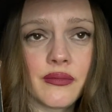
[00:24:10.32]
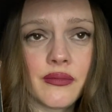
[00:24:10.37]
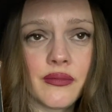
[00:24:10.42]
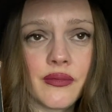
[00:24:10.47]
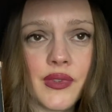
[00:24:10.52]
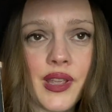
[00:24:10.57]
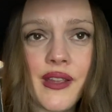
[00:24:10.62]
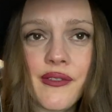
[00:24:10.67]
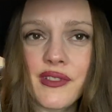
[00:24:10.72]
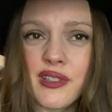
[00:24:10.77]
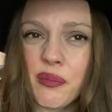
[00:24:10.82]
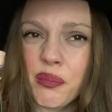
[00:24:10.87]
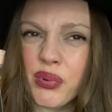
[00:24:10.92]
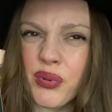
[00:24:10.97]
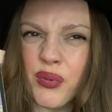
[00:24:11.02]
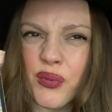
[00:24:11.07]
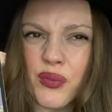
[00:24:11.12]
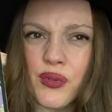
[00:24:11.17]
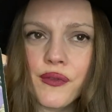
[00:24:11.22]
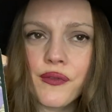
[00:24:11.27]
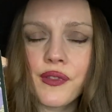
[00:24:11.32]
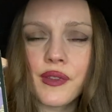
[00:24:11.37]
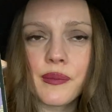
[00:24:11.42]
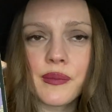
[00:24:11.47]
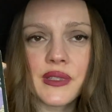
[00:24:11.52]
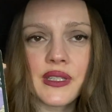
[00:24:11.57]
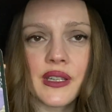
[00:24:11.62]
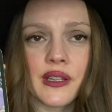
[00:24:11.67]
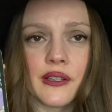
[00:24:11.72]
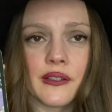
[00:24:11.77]
They have to prove
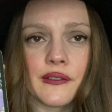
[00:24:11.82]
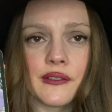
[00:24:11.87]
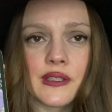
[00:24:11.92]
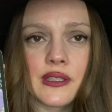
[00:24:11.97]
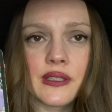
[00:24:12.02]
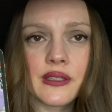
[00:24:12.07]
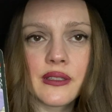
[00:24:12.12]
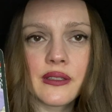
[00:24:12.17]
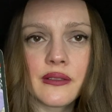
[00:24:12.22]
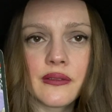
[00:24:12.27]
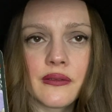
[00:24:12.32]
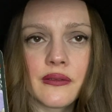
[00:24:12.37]
themselves.